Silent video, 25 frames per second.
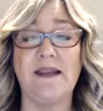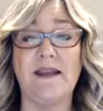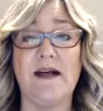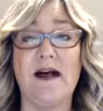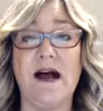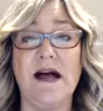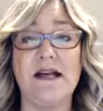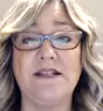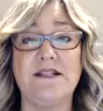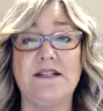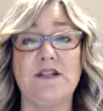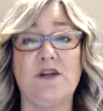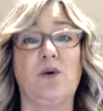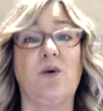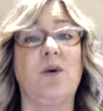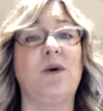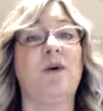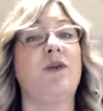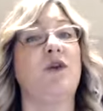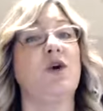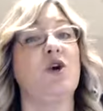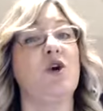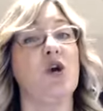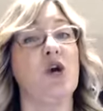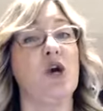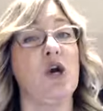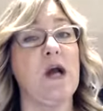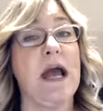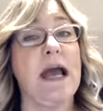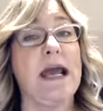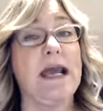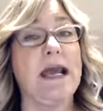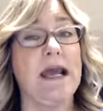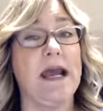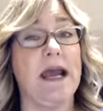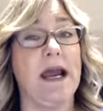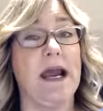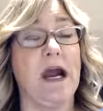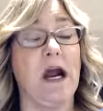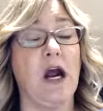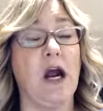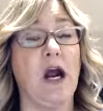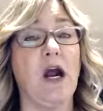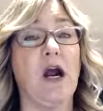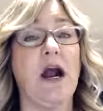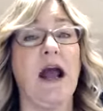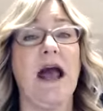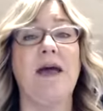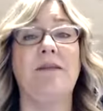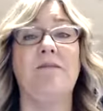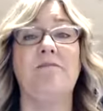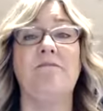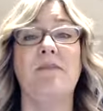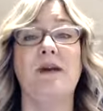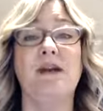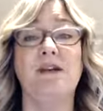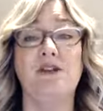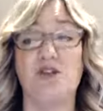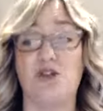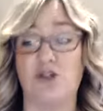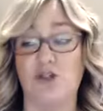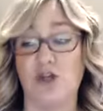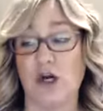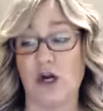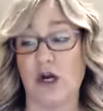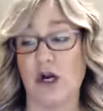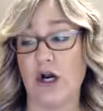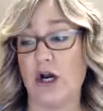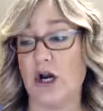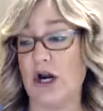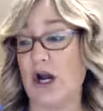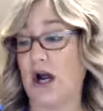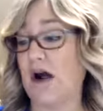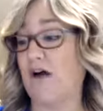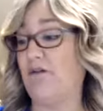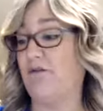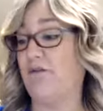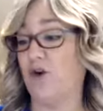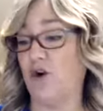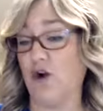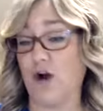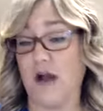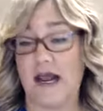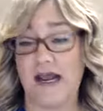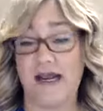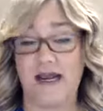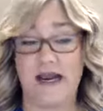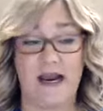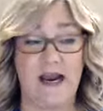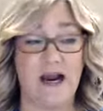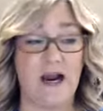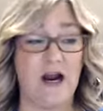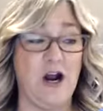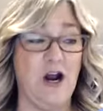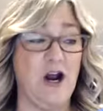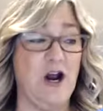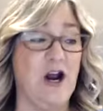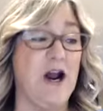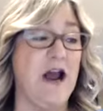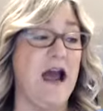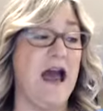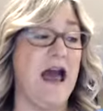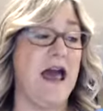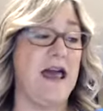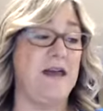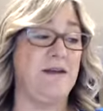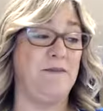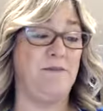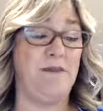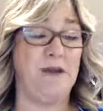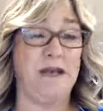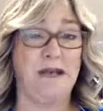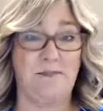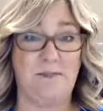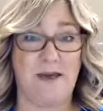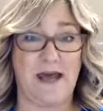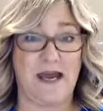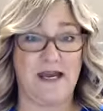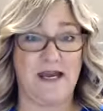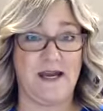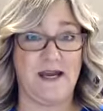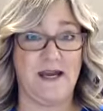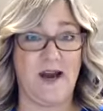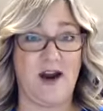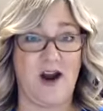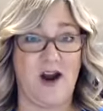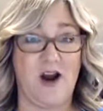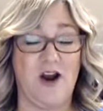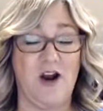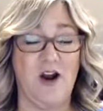I deal with gray hair and mixture of gray hair and pigmented hair.